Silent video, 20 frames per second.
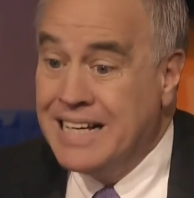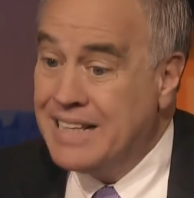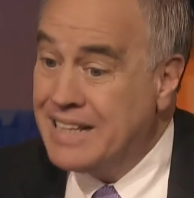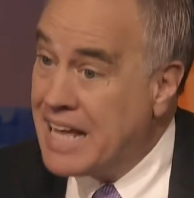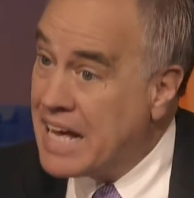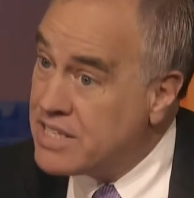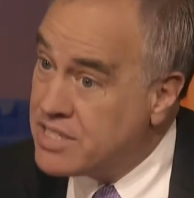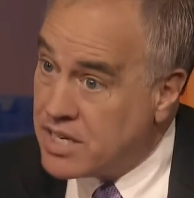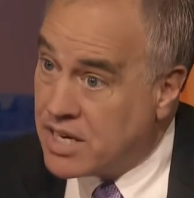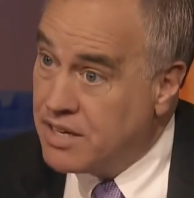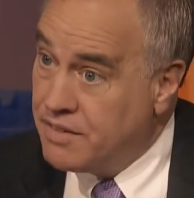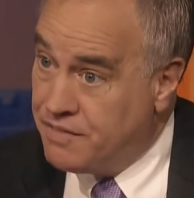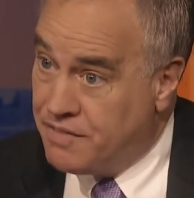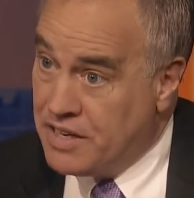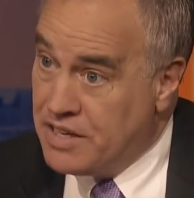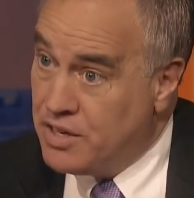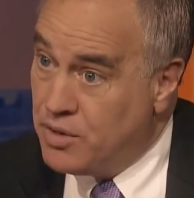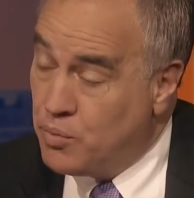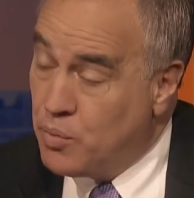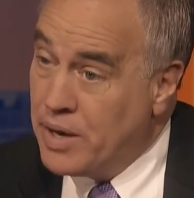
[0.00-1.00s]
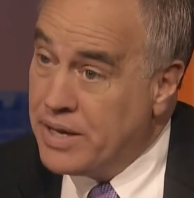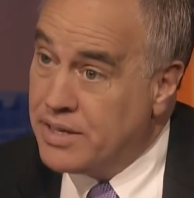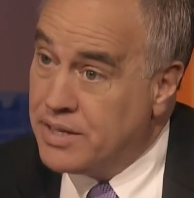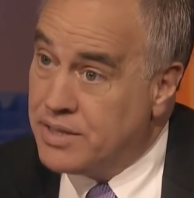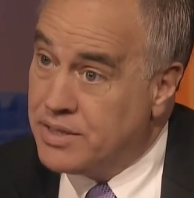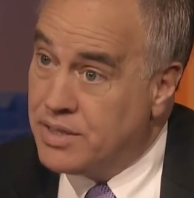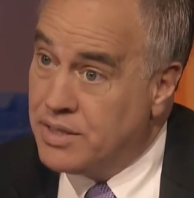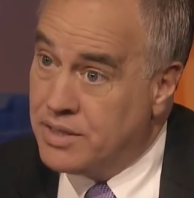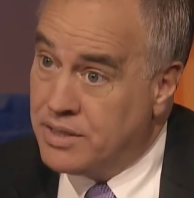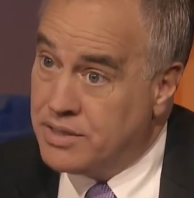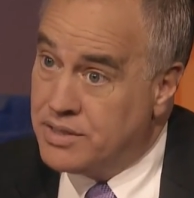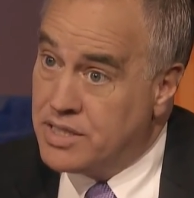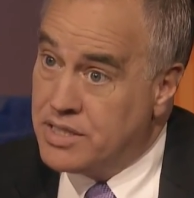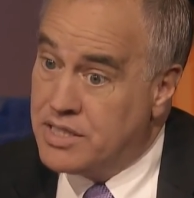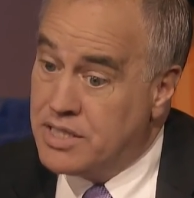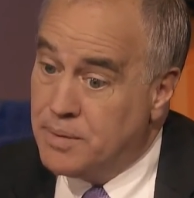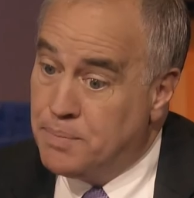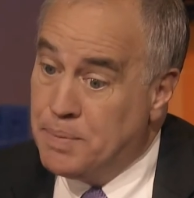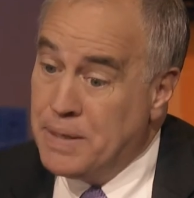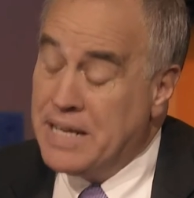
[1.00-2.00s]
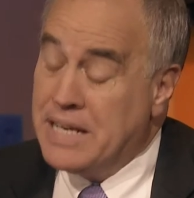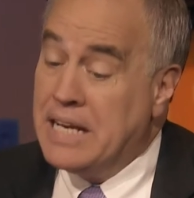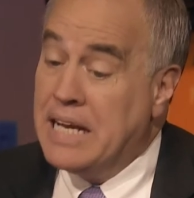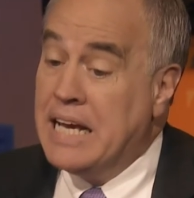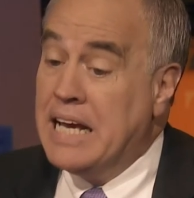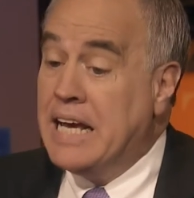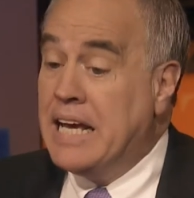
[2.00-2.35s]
that's a convenient way to, to dip in.